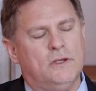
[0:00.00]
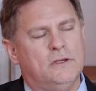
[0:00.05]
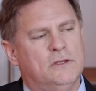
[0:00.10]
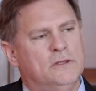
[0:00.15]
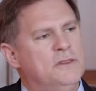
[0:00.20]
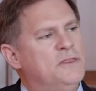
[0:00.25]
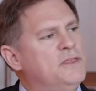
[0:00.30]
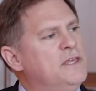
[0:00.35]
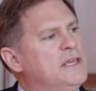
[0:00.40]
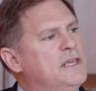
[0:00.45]

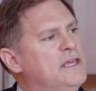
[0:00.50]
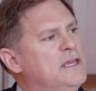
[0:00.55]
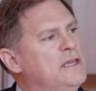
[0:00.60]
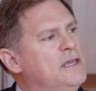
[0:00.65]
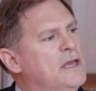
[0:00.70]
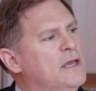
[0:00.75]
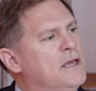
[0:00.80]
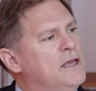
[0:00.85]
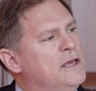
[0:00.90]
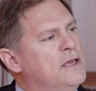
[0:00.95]
the
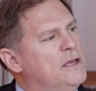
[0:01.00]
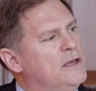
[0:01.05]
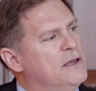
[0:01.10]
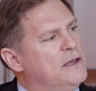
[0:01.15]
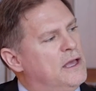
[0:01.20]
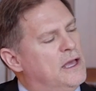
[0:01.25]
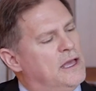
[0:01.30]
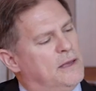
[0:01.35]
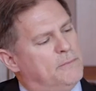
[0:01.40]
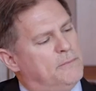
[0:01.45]

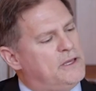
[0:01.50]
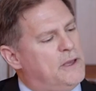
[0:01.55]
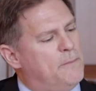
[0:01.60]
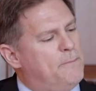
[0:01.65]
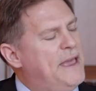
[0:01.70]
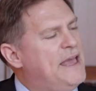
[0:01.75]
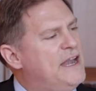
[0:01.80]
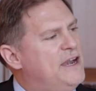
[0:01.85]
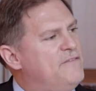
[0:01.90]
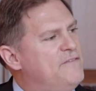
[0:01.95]

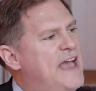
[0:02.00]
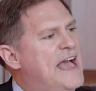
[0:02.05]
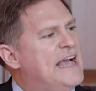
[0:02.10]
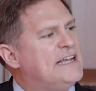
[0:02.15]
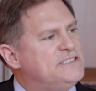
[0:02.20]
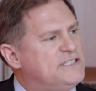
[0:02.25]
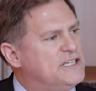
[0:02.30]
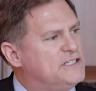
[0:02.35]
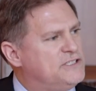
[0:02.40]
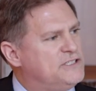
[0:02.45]
competitive
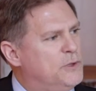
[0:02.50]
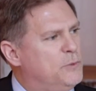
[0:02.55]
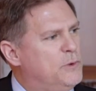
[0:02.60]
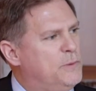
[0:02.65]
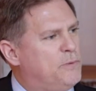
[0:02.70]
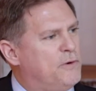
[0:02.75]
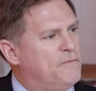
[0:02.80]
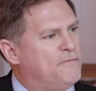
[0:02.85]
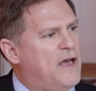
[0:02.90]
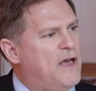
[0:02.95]
access that we
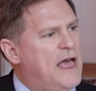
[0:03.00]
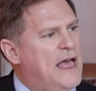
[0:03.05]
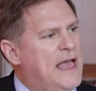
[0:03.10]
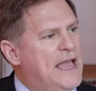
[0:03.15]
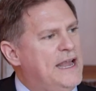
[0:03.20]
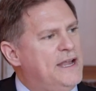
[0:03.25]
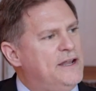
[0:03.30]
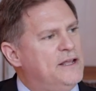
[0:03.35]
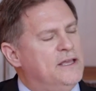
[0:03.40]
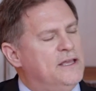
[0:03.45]

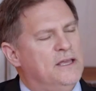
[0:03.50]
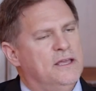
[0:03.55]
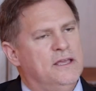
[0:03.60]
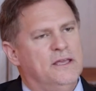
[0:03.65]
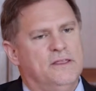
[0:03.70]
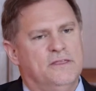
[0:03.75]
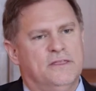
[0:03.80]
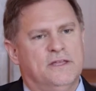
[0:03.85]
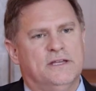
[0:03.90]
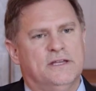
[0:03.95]
provide,
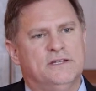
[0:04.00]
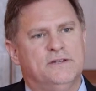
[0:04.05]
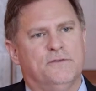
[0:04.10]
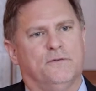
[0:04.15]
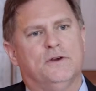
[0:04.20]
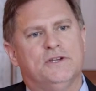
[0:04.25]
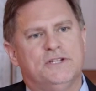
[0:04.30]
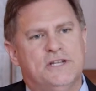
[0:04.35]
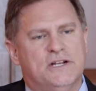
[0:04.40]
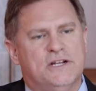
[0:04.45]
the
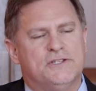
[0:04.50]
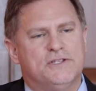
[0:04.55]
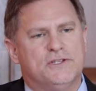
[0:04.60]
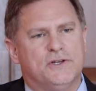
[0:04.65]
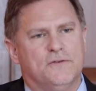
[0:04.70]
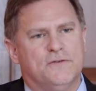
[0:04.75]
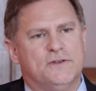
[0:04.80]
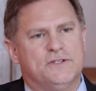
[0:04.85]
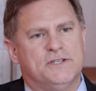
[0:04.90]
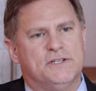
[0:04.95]
differentiated
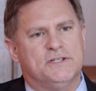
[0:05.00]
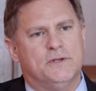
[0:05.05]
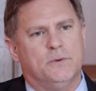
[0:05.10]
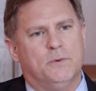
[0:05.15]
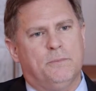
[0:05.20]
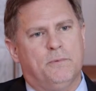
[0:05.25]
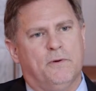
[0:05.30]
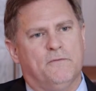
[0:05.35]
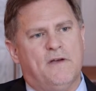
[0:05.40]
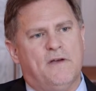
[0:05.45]
services that
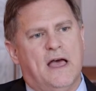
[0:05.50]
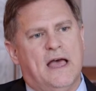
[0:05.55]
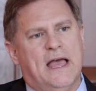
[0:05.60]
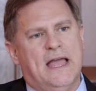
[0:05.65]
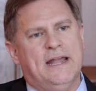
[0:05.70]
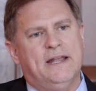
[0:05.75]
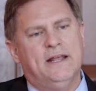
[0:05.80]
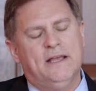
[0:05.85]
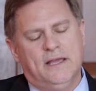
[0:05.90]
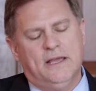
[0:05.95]
we
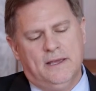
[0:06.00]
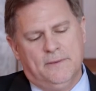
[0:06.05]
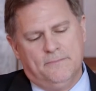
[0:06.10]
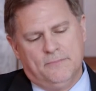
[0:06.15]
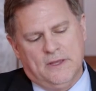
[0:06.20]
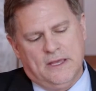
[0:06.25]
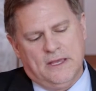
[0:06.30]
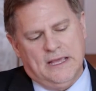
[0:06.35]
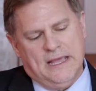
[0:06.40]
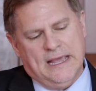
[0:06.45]
provide,
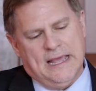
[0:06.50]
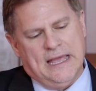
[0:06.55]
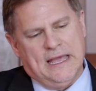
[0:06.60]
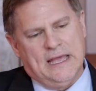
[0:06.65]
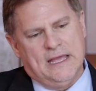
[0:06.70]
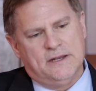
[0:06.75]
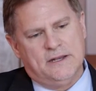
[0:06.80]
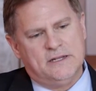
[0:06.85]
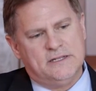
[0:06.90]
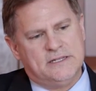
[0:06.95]

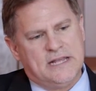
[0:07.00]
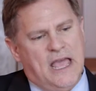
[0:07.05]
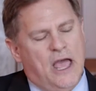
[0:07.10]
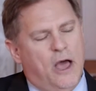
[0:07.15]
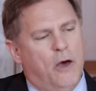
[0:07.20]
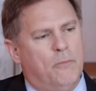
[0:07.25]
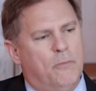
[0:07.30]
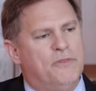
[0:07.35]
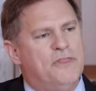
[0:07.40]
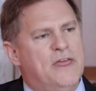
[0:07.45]
and to
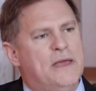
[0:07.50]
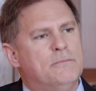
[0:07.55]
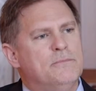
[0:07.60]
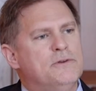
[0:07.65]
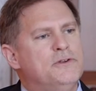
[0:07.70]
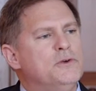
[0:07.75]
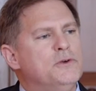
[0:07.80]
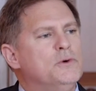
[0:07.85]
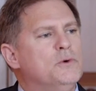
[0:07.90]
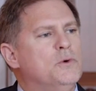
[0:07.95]
help them
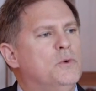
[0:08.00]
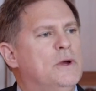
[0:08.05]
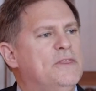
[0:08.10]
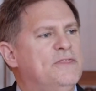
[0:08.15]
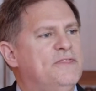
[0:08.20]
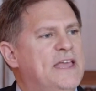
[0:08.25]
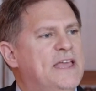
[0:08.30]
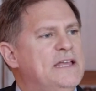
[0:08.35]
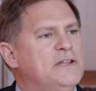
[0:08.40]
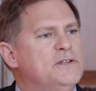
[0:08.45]
do
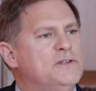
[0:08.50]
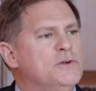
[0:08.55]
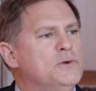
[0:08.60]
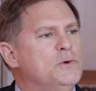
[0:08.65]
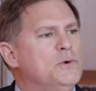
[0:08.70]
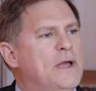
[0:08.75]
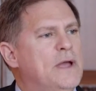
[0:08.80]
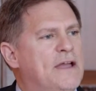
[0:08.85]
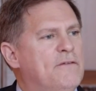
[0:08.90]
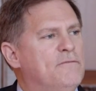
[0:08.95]
what they
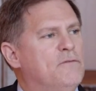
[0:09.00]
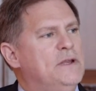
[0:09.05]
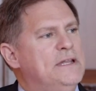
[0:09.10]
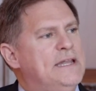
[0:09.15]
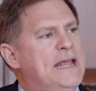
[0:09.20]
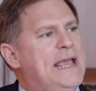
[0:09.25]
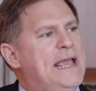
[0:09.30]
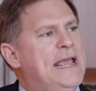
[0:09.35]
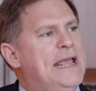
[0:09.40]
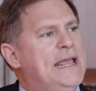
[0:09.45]
do every
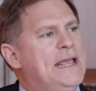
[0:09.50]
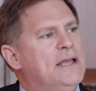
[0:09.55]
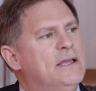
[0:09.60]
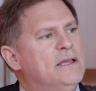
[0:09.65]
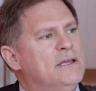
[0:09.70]
day.